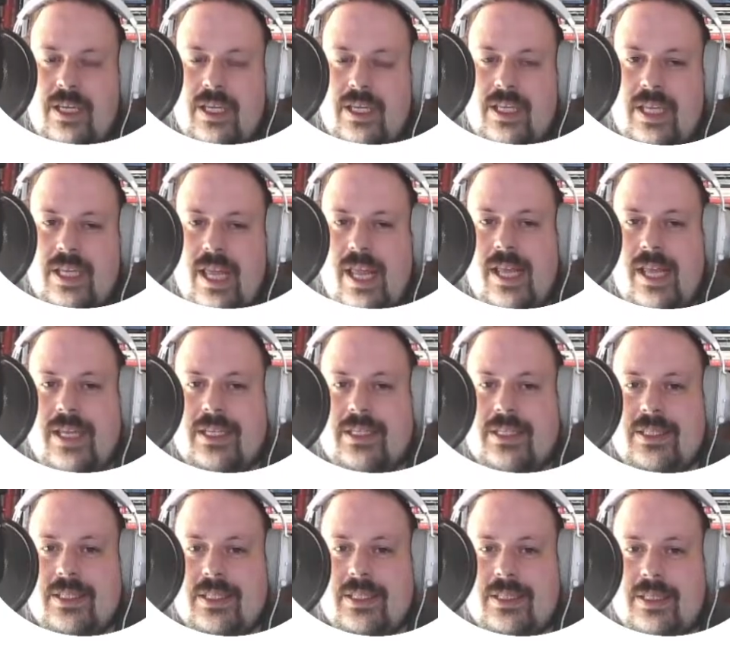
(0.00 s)
in
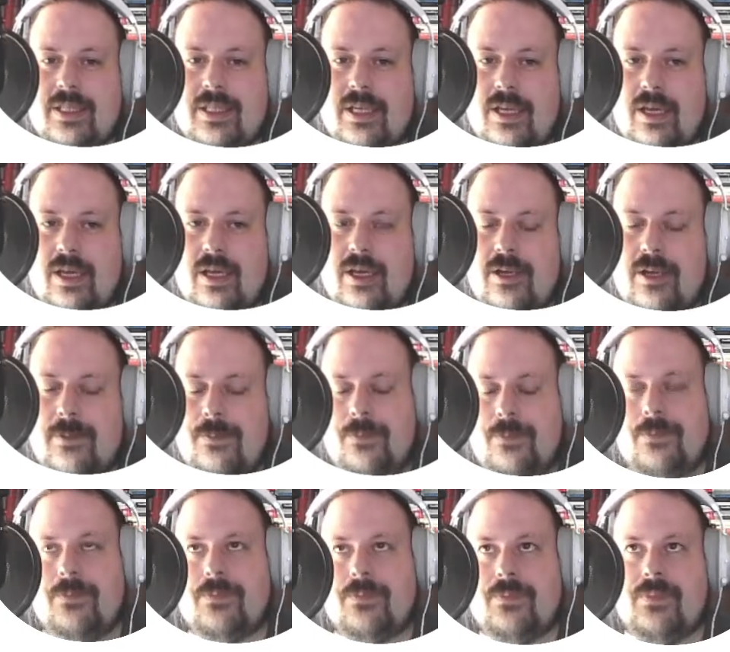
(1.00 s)
his
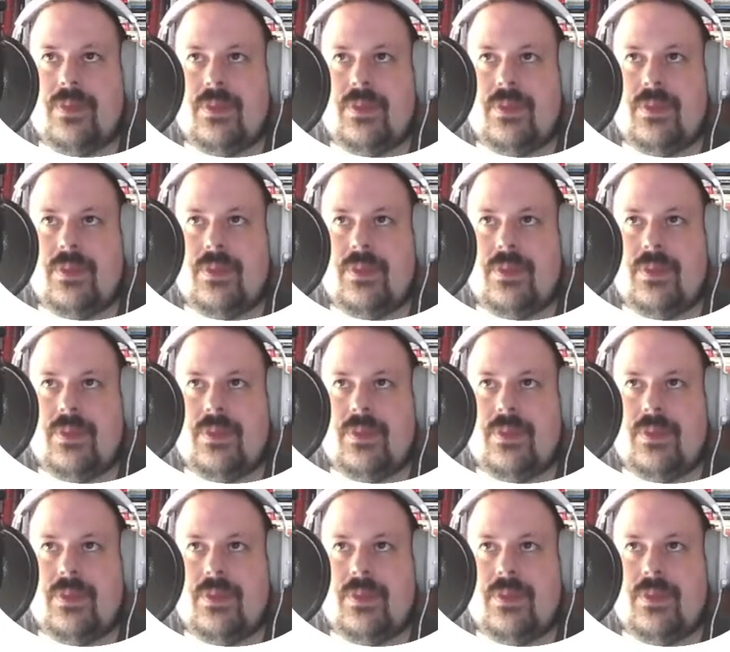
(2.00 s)
um,